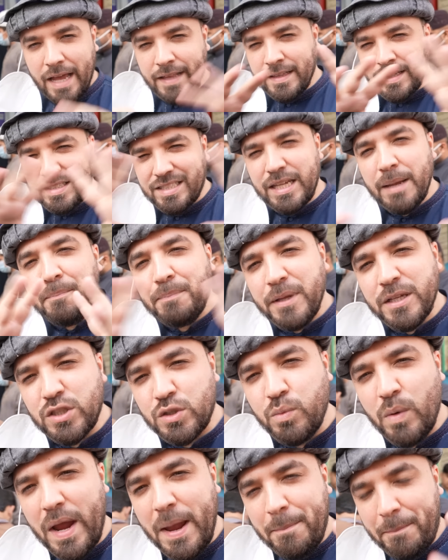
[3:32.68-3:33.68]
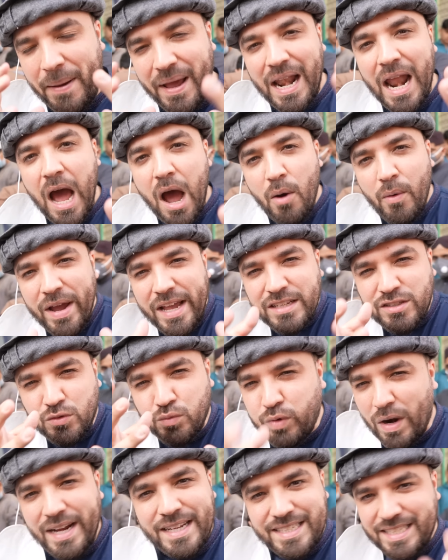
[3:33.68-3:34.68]
In the simplest way, Pulao is
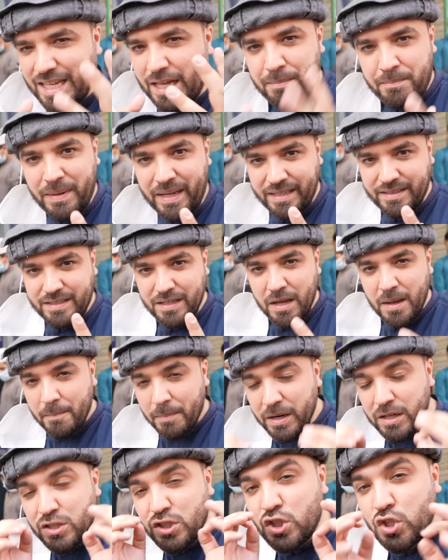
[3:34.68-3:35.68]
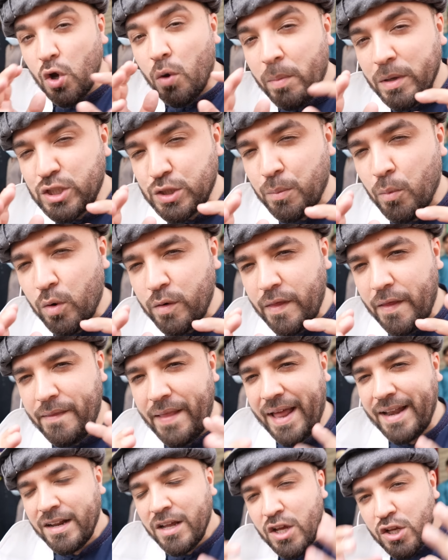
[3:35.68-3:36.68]
rice and meat, but it's so much more than
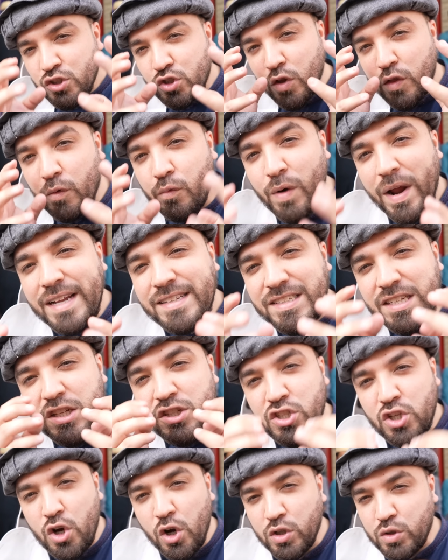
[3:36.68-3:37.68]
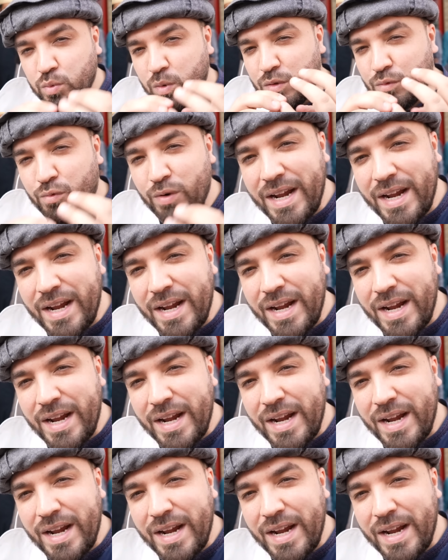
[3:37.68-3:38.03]
that. So the rice is cooked with